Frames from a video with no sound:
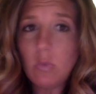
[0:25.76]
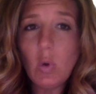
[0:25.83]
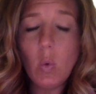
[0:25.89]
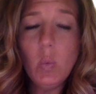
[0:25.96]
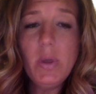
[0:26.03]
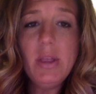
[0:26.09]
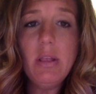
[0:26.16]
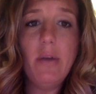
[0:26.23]

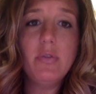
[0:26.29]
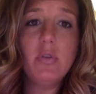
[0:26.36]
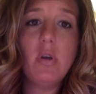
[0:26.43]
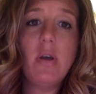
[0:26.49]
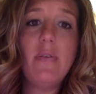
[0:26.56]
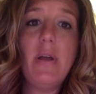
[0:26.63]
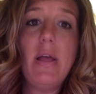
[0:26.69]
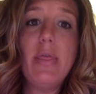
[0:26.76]
We left
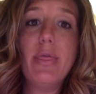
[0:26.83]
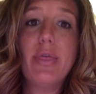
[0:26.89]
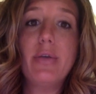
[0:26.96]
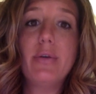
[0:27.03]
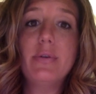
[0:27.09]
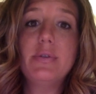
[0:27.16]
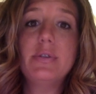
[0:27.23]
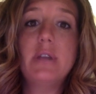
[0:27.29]
off on
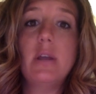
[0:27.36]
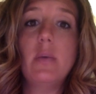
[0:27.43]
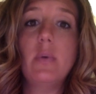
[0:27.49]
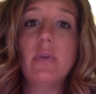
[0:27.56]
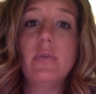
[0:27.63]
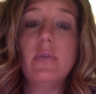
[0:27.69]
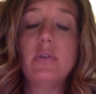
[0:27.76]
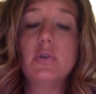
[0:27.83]
Thursday with
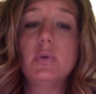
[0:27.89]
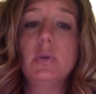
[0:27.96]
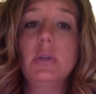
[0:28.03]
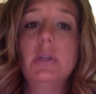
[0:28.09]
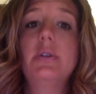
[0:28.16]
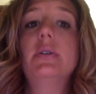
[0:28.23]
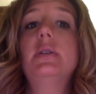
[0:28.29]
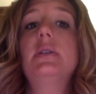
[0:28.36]
a visual
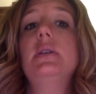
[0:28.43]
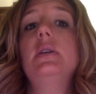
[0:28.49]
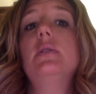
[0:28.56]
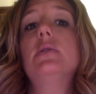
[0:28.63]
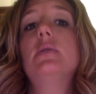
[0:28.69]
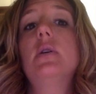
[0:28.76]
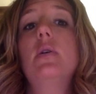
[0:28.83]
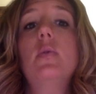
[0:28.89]
literacy,
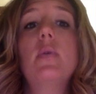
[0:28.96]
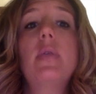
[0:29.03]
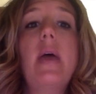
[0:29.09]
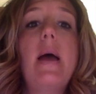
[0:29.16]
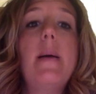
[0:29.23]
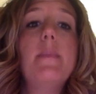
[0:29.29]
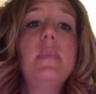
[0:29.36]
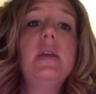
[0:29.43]
so
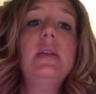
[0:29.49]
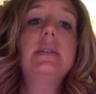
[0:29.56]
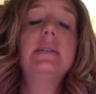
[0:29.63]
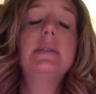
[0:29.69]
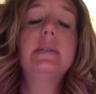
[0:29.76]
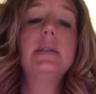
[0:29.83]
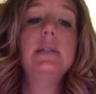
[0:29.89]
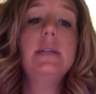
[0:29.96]
that means
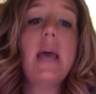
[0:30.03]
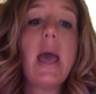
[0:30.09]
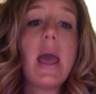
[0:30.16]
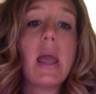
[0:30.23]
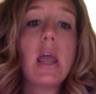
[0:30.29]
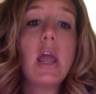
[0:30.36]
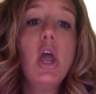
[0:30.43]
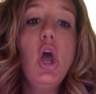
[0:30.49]

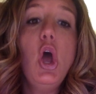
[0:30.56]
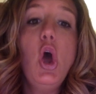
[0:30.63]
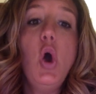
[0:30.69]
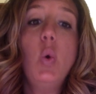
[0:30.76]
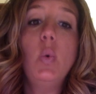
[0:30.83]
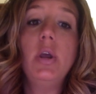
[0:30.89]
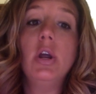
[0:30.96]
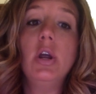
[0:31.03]
today
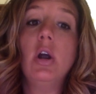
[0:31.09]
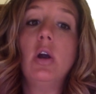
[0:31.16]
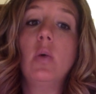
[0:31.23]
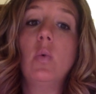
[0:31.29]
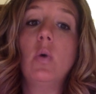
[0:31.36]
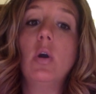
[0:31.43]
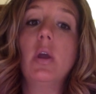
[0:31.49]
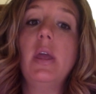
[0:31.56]
we are
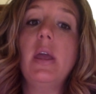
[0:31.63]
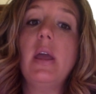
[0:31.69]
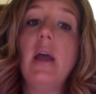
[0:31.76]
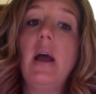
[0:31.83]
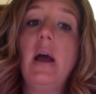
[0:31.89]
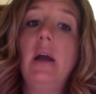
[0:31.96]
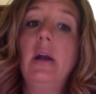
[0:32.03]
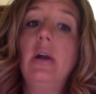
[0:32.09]
working
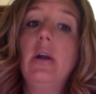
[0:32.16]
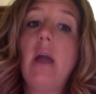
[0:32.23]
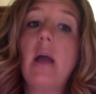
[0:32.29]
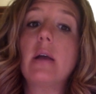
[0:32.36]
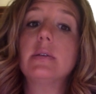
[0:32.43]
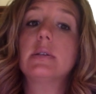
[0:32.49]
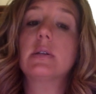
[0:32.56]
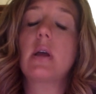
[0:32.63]
on our
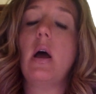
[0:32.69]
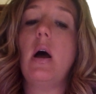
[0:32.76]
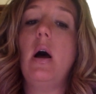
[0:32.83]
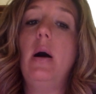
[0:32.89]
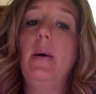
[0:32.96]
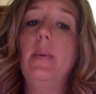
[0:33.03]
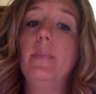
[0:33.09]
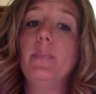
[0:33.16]
next
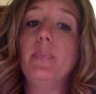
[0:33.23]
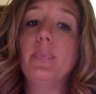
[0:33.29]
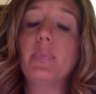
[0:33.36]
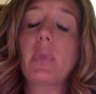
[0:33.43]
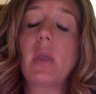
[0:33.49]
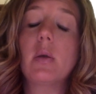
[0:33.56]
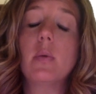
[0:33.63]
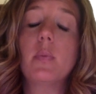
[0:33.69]

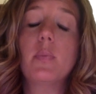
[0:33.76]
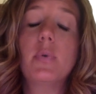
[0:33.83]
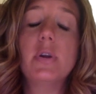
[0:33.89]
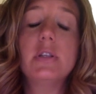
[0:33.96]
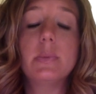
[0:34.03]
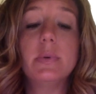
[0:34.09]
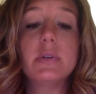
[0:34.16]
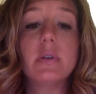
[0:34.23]

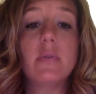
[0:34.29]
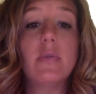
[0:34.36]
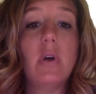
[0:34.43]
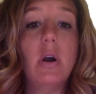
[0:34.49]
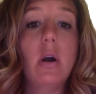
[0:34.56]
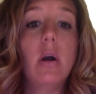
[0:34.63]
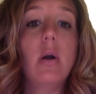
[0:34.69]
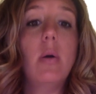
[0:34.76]
Principles of
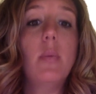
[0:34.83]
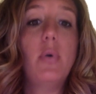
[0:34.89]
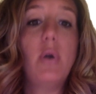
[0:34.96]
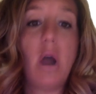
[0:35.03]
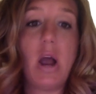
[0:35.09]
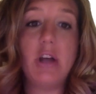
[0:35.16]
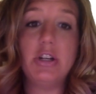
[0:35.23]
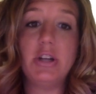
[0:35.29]
Art
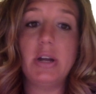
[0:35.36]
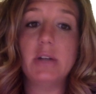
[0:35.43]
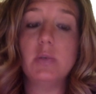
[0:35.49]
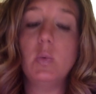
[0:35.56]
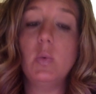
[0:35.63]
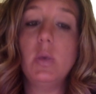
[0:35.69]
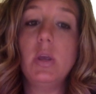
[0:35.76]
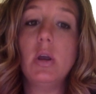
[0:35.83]
project.
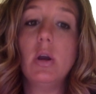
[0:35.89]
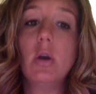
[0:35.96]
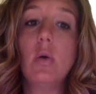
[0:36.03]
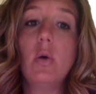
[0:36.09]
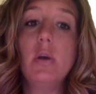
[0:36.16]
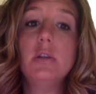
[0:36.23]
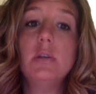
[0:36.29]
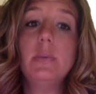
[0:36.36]
We are
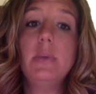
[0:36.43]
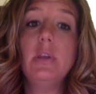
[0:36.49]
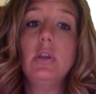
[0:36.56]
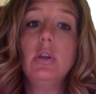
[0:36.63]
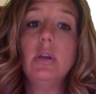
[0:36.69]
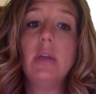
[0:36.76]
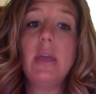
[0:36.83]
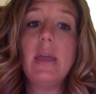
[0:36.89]
going to be
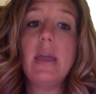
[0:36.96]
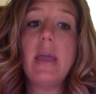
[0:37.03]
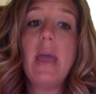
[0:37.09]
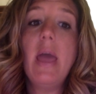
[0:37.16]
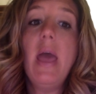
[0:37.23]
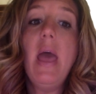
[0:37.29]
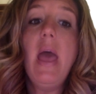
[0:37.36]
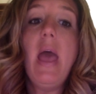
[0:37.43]
looking
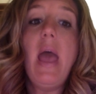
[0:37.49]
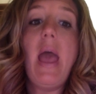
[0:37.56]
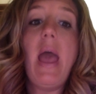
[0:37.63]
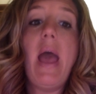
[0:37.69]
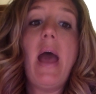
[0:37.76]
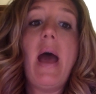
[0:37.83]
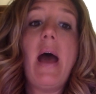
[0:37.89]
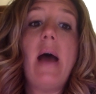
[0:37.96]

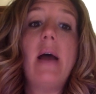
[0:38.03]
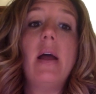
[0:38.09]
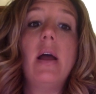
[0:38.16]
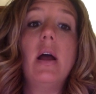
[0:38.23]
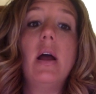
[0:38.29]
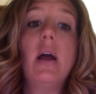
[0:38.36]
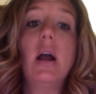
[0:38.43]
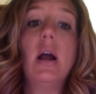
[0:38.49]
at
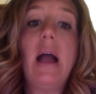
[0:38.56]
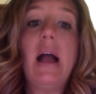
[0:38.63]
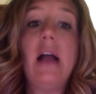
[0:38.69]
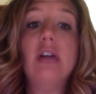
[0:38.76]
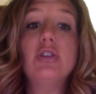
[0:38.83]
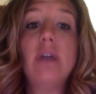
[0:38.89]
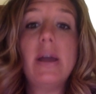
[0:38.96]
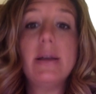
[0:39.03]

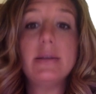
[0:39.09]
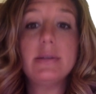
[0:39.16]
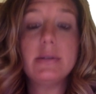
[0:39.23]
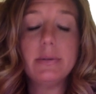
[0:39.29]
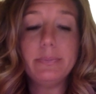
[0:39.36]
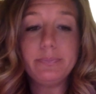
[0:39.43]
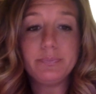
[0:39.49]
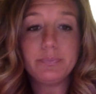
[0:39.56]
contrast